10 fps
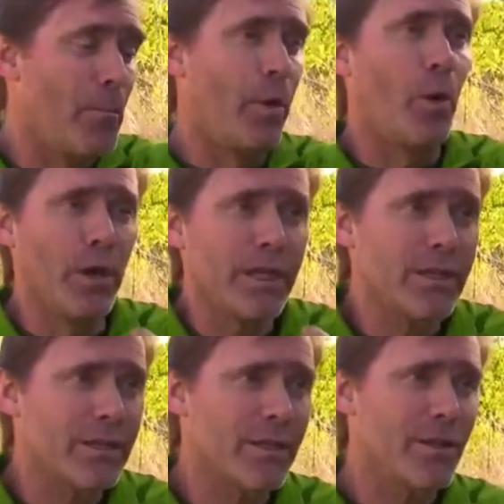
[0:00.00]

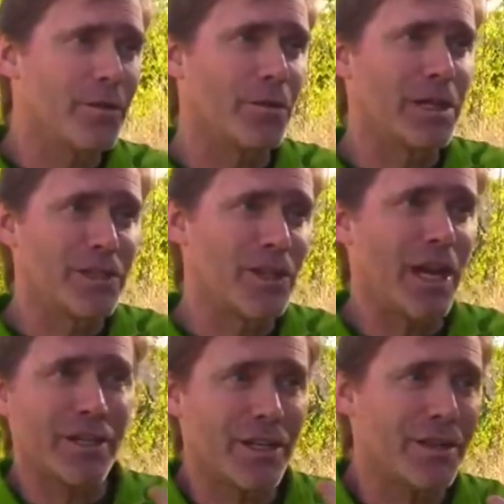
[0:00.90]
bolus or
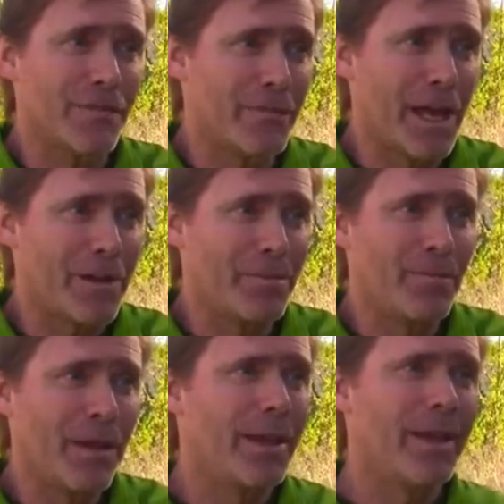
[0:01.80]
injection of venom.